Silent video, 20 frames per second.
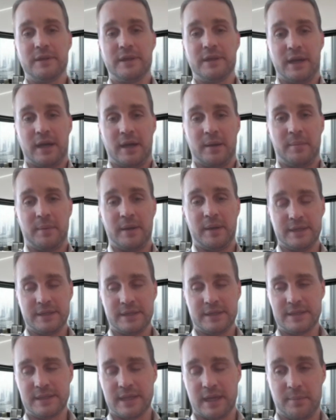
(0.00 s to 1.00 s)

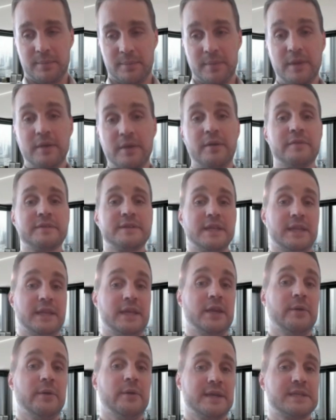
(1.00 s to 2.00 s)
and obviously the
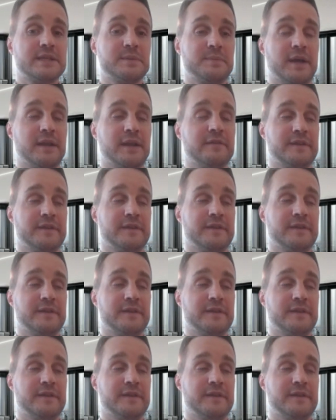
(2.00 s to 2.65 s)
US has benefited